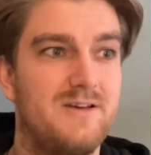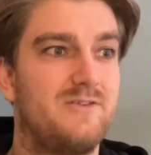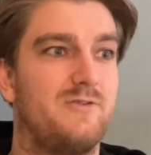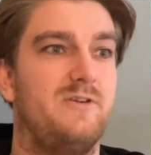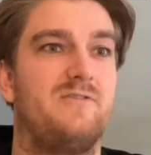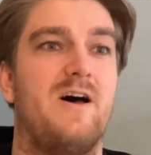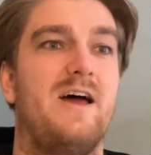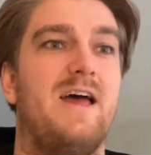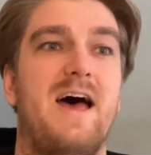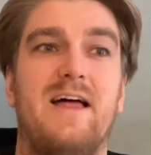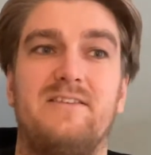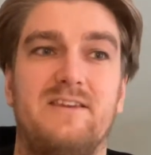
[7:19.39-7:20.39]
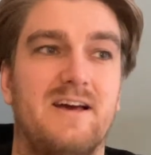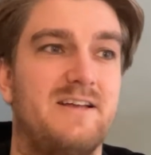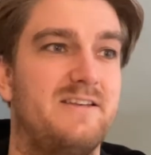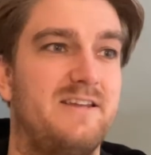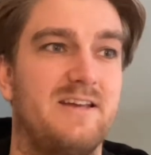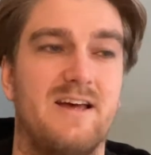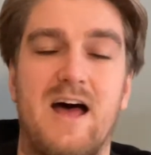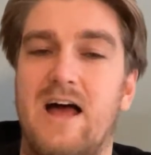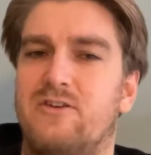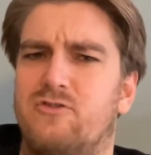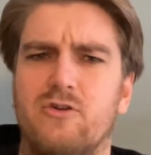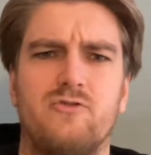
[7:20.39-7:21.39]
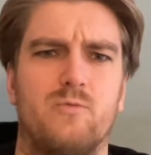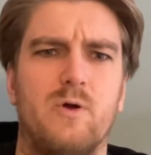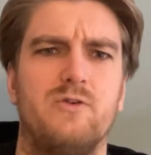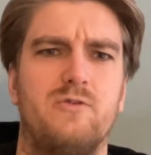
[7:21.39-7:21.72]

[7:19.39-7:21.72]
So if I had the idea, I just want